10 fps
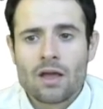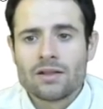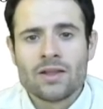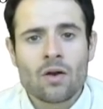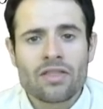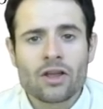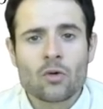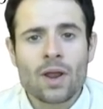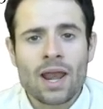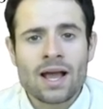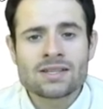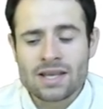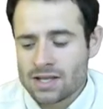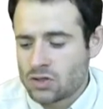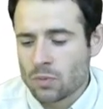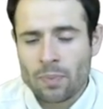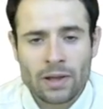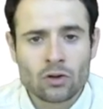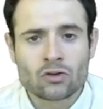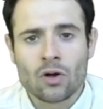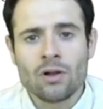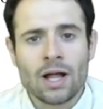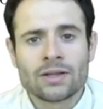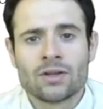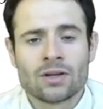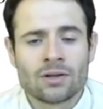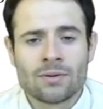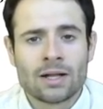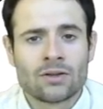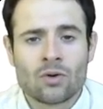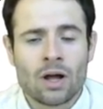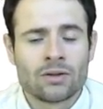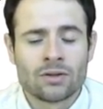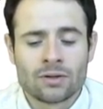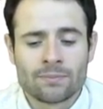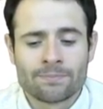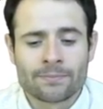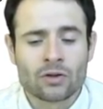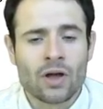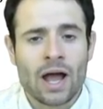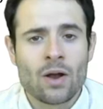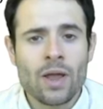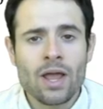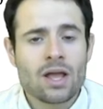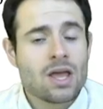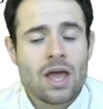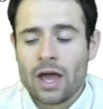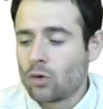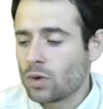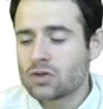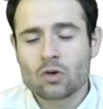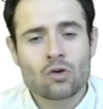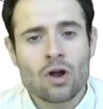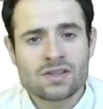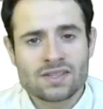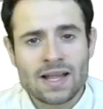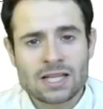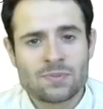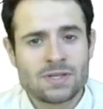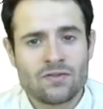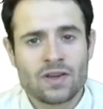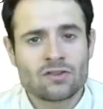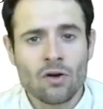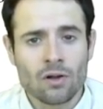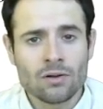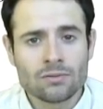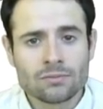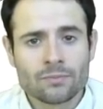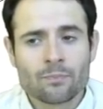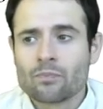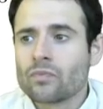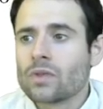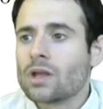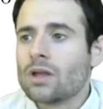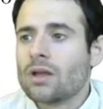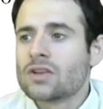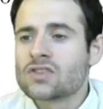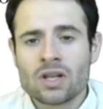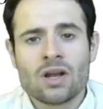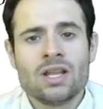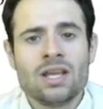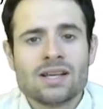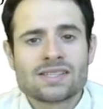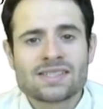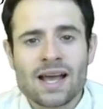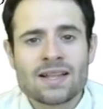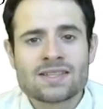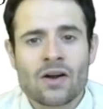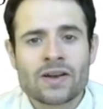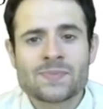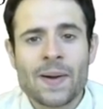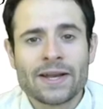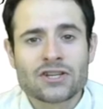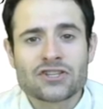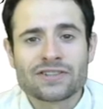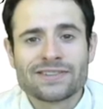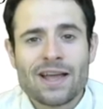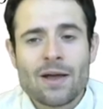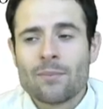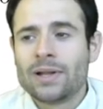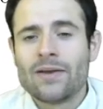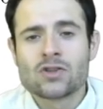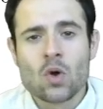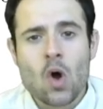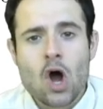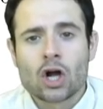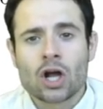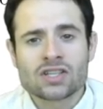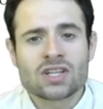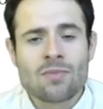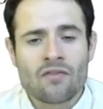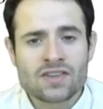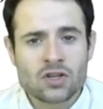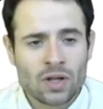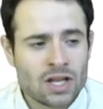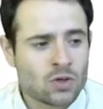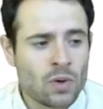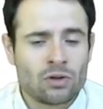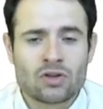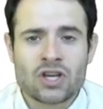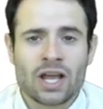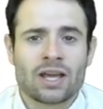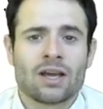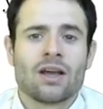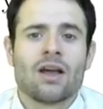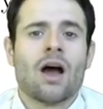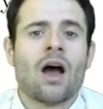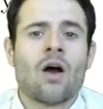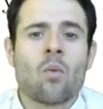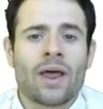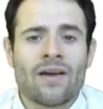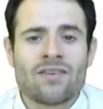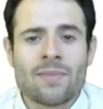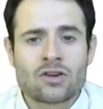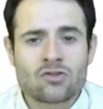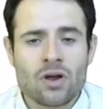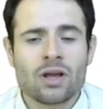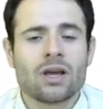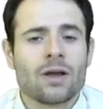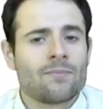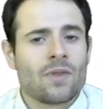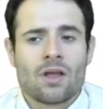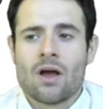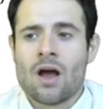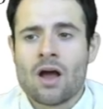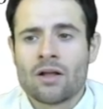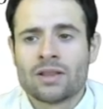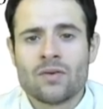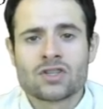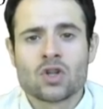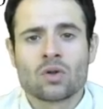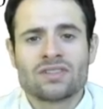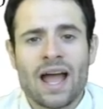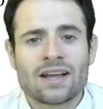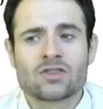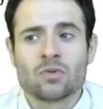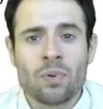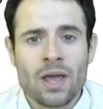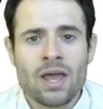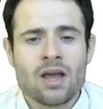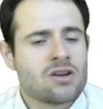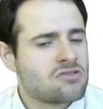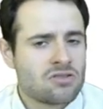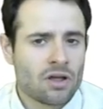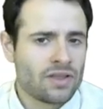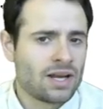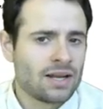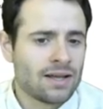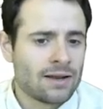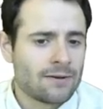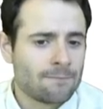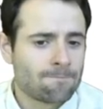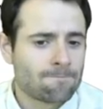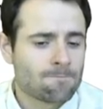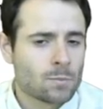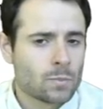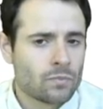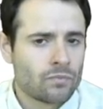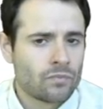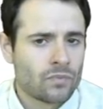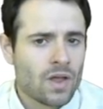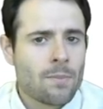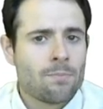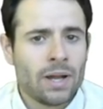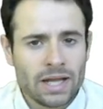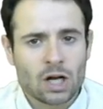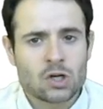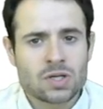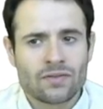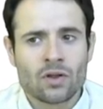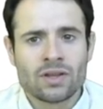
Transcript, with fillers: the only thing you realize is you pay the toll at the, at the, on, the on the highway, and once you cross that specific toll, suddenly signs are in Spanish. But there is no custom officer that is going to check uh, what I have in my trunk. Uh, there is no tax to pay, nothing like that. Many countries have done